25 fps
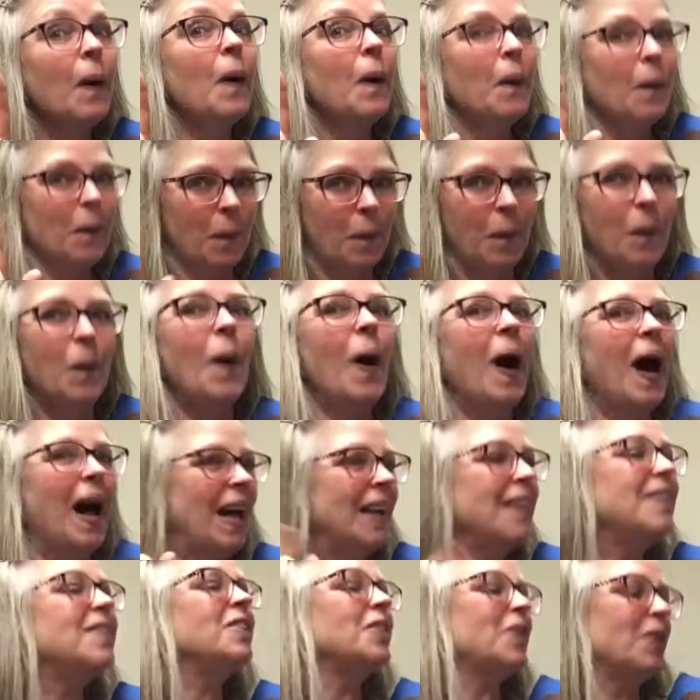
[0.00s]

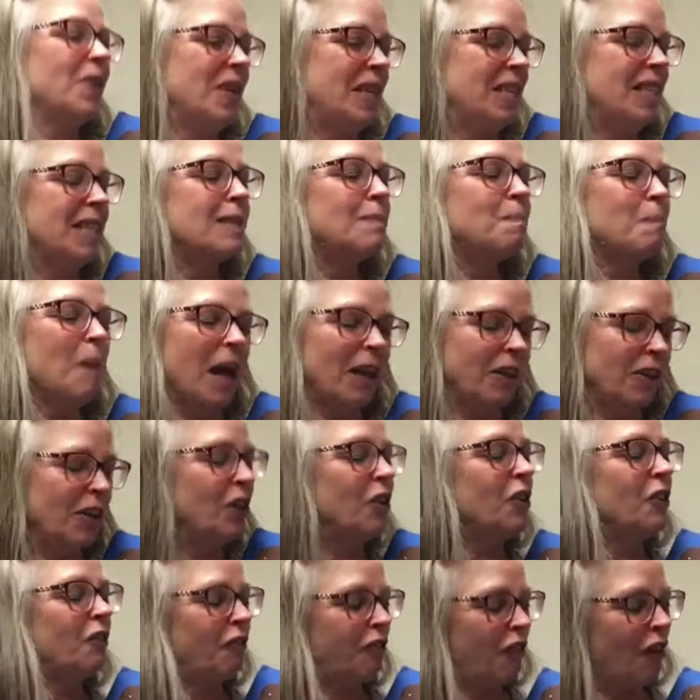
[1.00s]
1 green
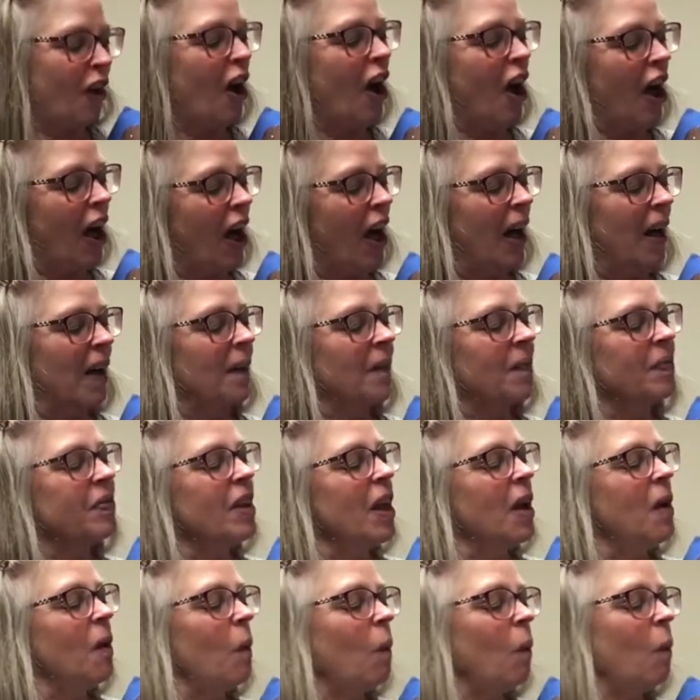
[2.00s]
speckled frog.
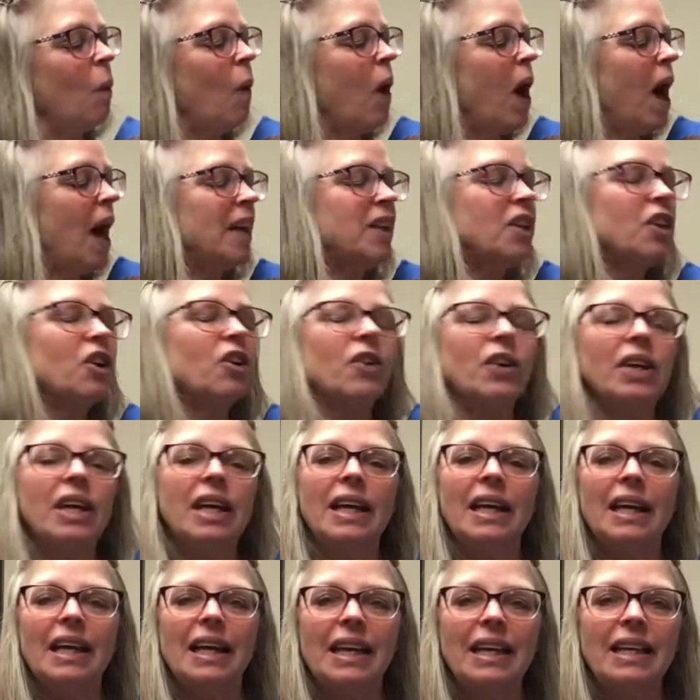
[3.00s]
1
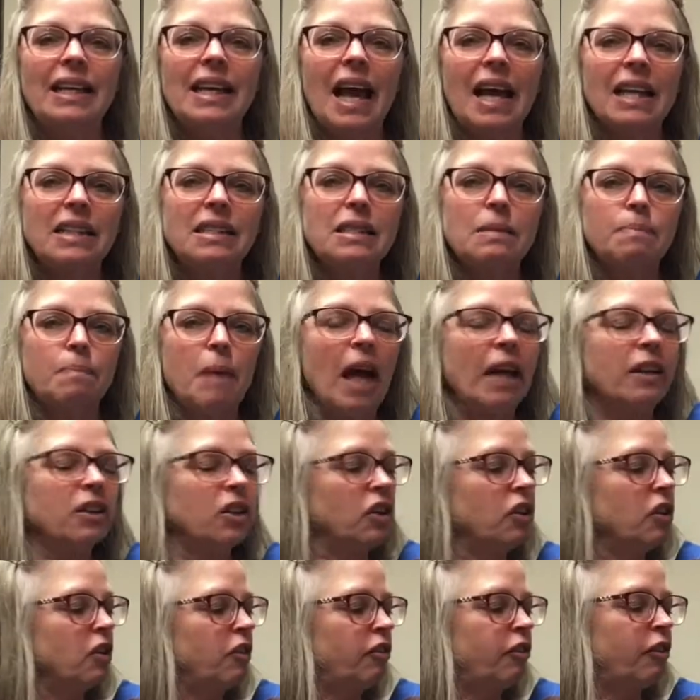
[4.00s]
green and
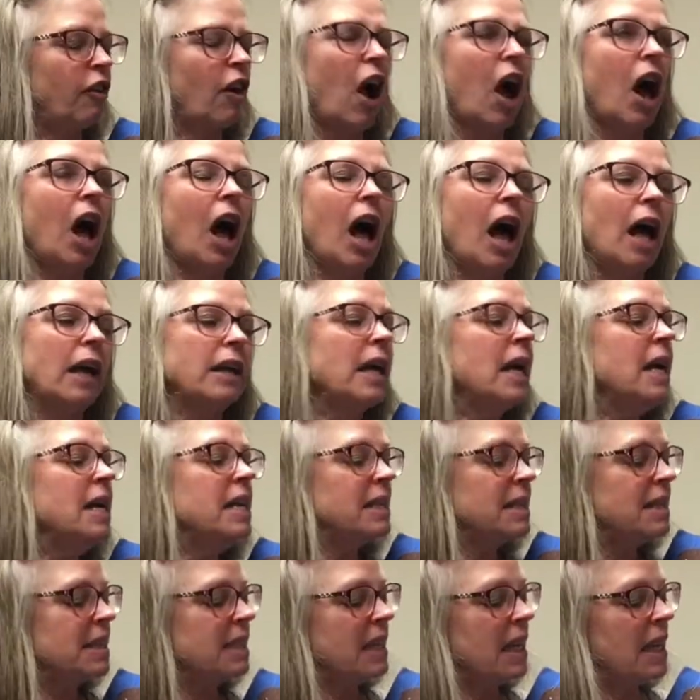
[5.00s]
speckled frog
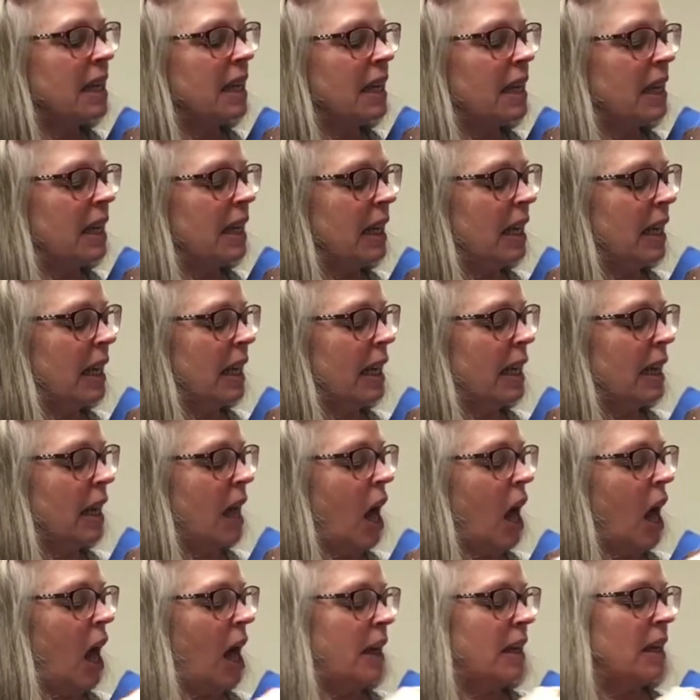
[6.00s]
sitting
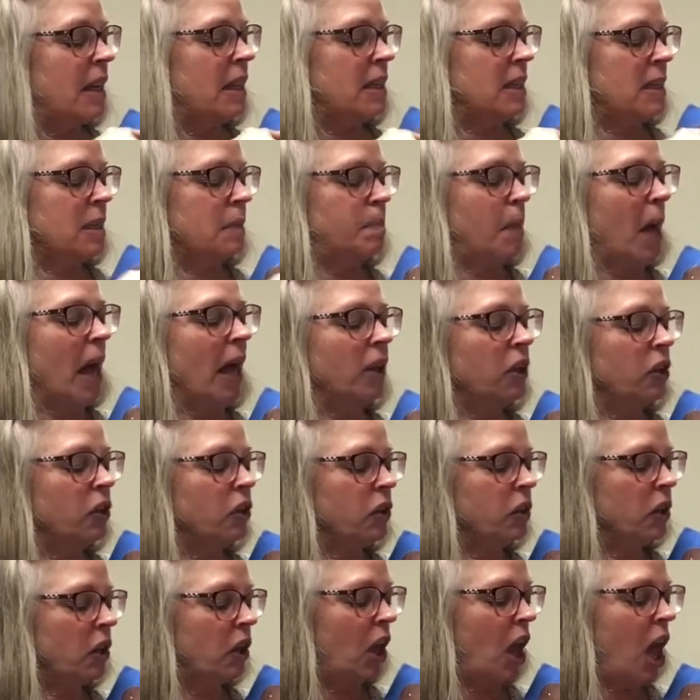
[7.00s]
on a
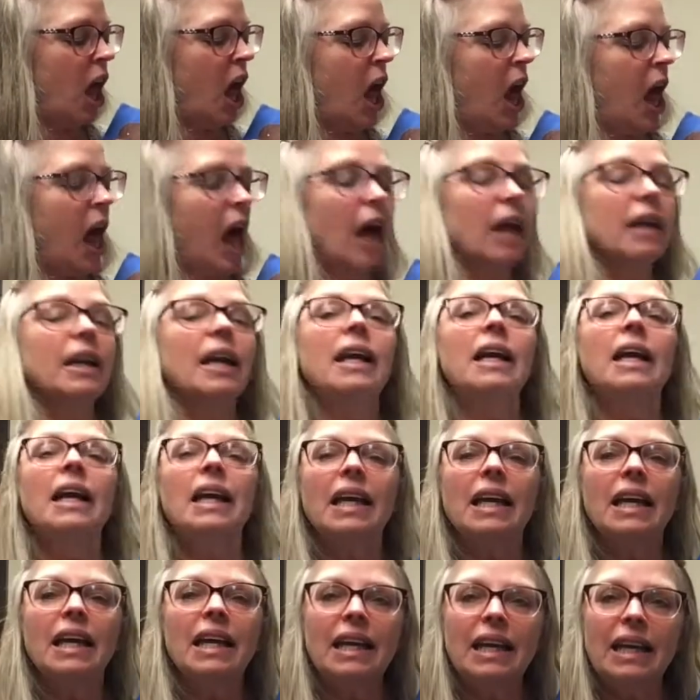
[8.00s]
speckled log,
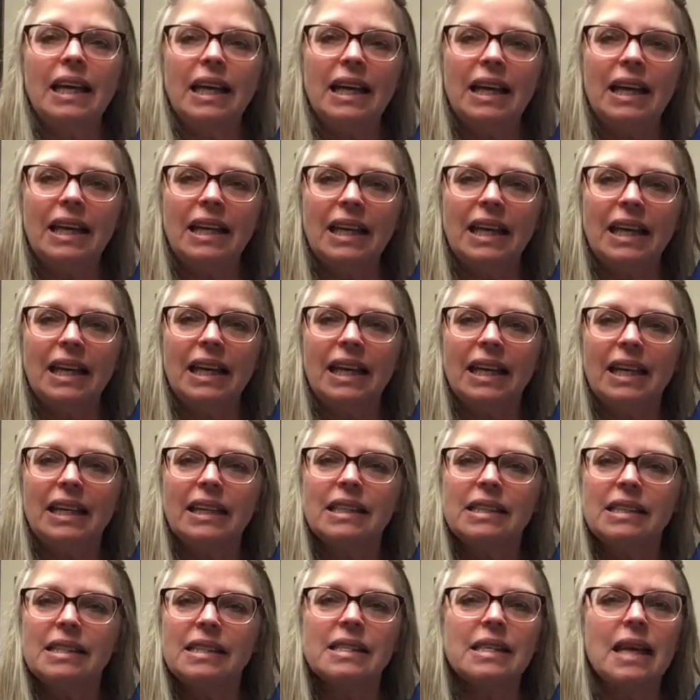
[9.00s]

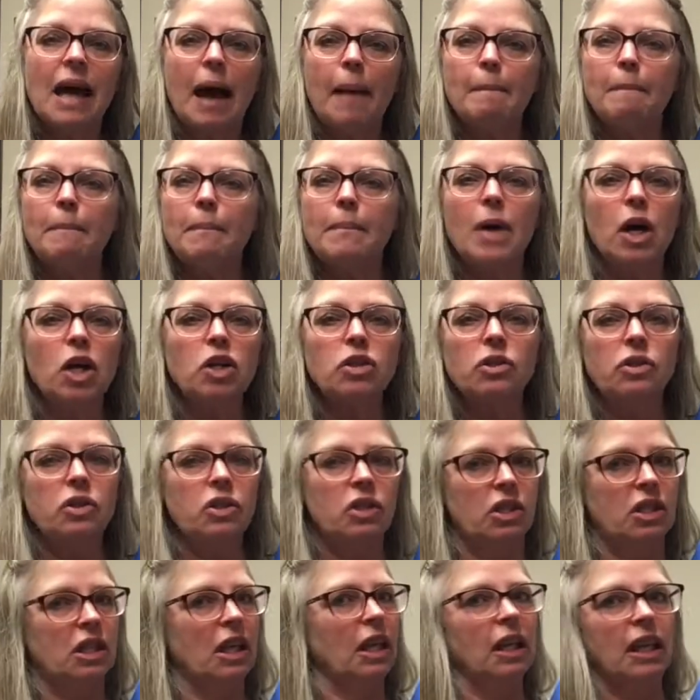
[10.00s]
eating some
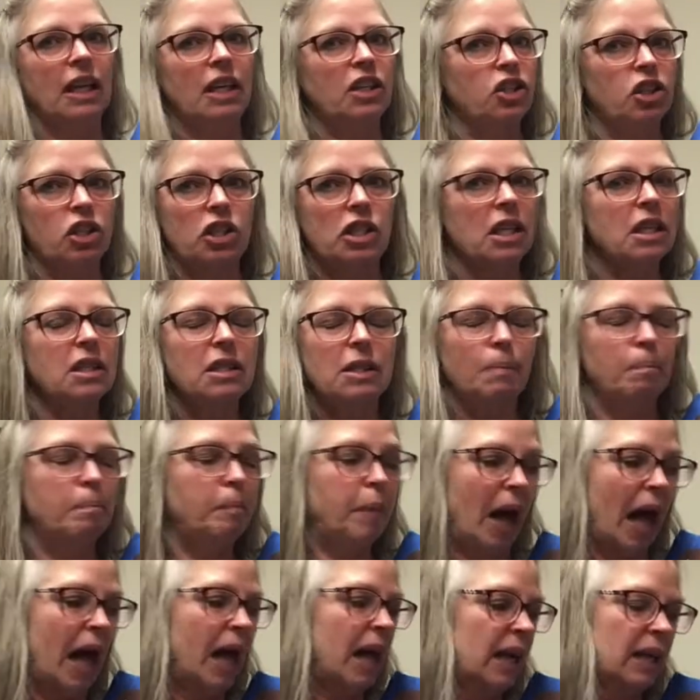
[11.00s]
most delicious
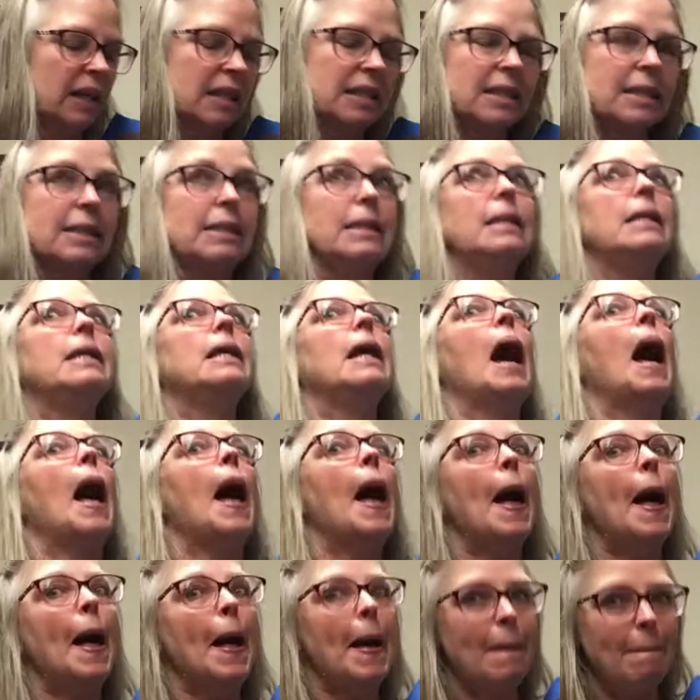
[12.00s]
bugs.
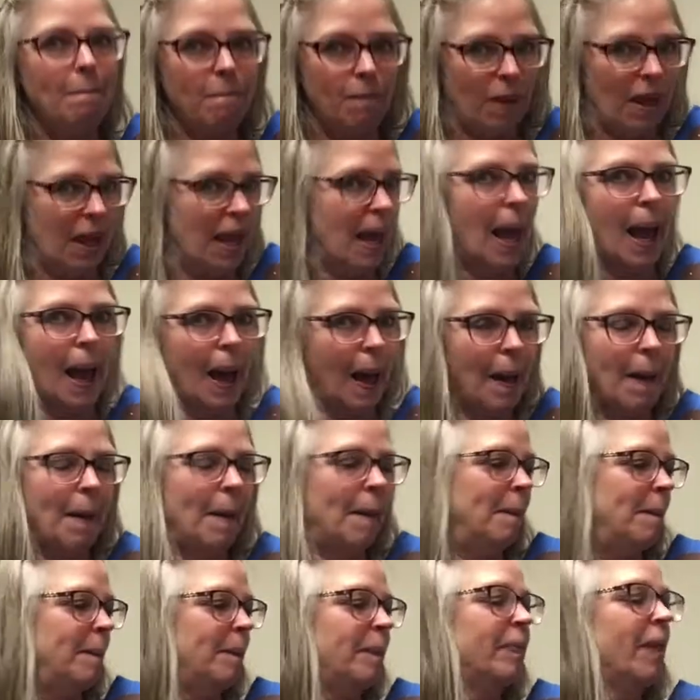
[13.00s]
Yum,
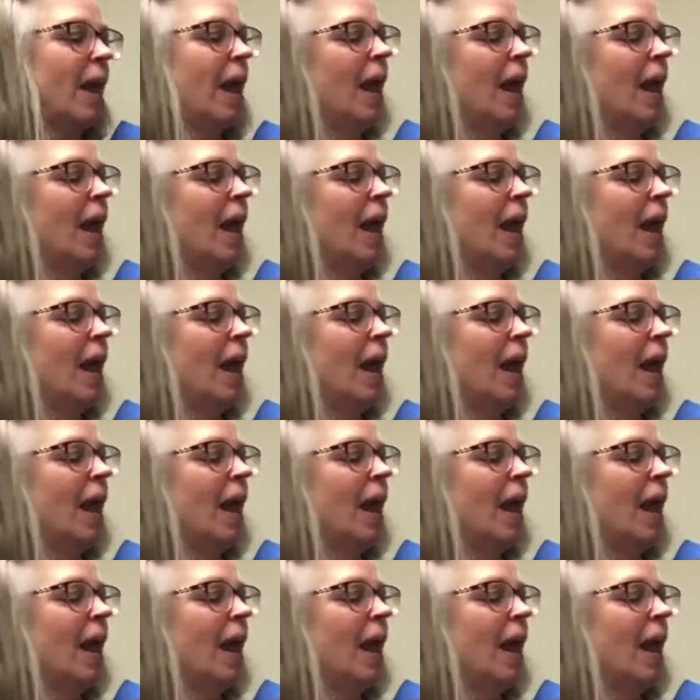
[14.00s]
yum.